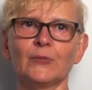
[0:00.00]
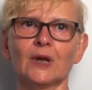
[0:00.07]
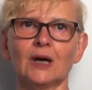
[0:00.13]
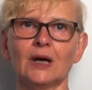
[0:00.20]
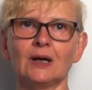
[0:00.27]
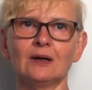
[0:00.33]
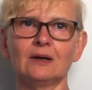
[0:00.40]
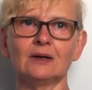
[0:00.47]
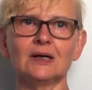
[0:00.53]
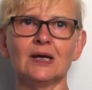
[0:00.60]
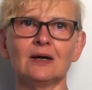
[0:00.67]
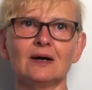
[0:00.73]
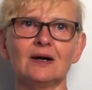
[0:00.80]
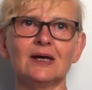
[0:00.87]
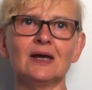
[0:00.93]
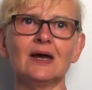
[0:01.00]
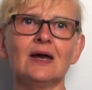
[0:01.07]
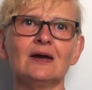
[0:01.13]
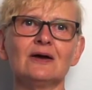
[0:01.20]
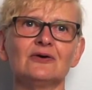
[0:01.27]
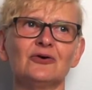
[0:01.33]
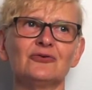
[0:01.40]
And I
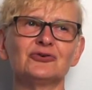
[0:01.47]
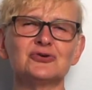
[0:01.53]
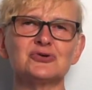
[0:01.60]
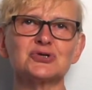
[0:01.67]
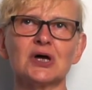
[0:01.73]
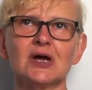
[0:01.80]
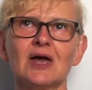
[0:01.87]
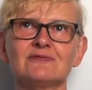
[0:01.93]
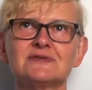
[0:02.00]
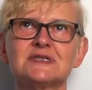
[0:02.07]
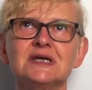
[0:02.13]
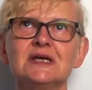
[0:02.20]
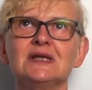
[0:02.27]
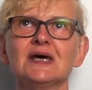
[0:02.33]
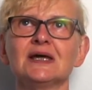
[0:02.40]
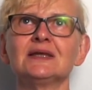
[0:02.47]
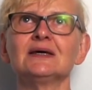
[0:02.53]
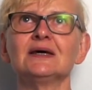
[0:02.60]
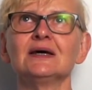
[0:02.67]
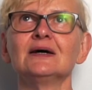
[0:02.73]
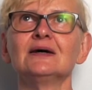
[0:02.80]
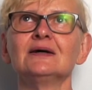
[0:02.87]
of course I have seen that
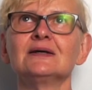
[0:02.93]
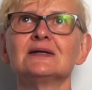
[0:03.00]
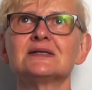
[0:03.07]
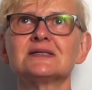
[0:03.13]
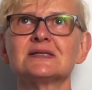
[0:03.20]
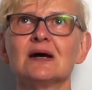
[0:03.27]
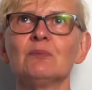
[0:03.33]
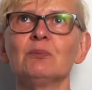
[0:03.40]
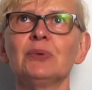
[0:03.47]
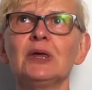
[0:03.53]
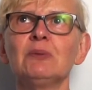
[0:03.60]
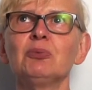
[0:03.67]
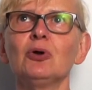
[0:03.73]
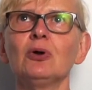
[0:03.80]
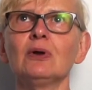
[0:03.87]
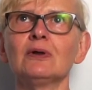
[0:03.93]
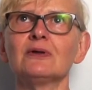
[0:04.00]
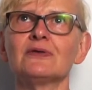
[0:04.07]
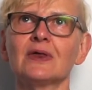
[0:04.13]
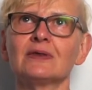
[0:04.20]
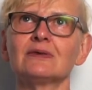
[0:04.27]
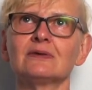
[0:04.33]
some people
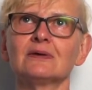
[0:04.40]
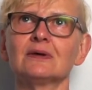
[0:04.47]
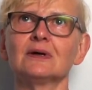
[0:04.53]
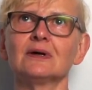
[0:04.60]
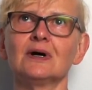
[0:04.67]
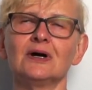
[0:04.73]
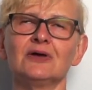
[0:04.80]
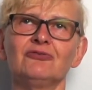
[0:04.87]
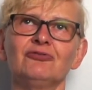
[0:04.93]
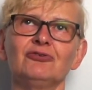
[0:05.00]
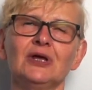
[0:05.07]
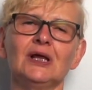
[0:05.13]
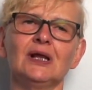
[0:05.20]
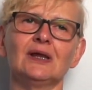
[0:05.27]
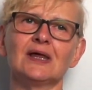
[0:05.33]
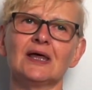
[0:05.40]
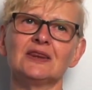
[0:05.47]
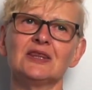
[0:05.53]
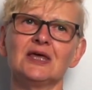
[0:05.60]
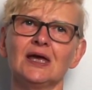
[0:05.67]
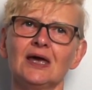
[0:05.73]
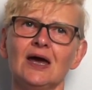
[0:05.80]
that I feel that
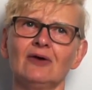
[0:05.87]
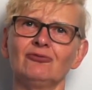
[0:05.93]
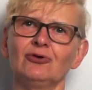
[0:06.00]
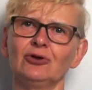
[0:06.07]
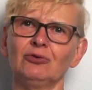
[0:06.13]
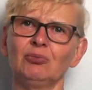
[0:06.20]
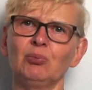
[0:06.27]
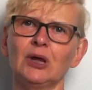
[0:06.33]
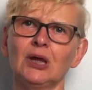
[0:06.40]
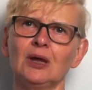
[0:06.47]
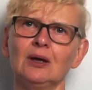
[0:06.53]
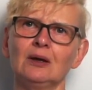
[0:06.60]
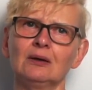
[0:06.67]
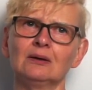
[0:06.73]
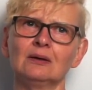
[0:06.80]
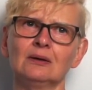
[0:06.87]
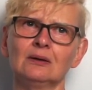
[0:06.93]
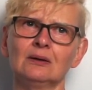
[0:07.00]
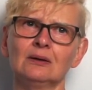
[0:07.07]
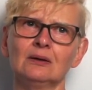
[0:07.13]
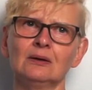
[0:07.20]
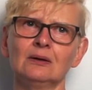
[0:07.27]
they haven't been
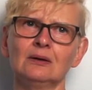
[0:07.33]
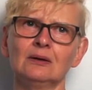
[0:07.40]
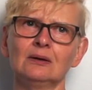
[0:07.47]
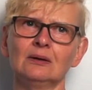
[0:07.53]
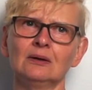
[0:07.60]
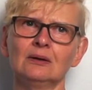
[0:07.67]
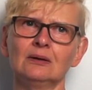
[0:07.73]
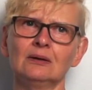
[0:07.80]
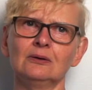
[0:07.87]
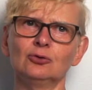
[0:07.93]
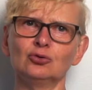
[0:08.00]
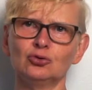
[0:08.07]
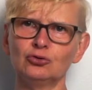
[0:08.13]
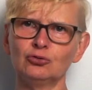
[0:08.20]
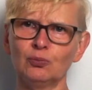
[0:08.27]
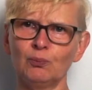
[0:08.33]
good,